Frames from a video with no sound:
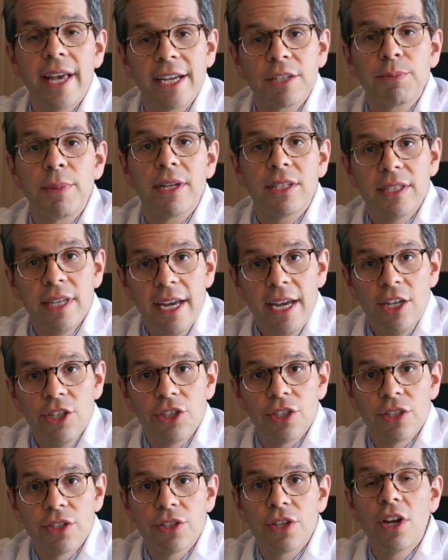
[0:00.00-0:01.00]

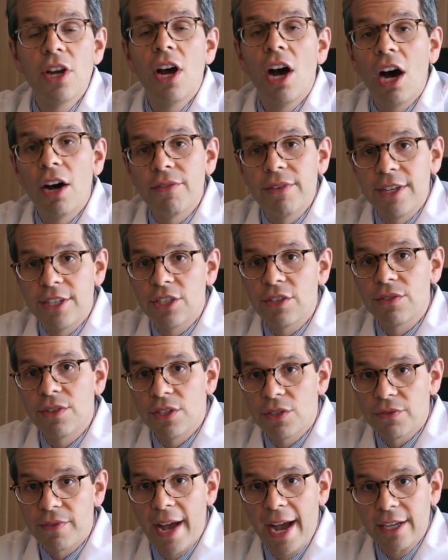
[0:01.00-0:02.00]
expectations of each of
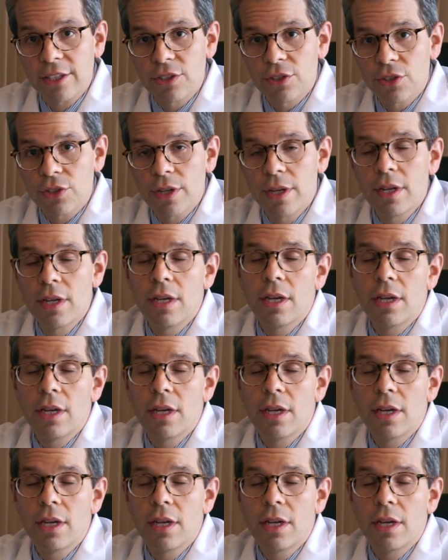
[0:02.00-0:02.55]
these factors.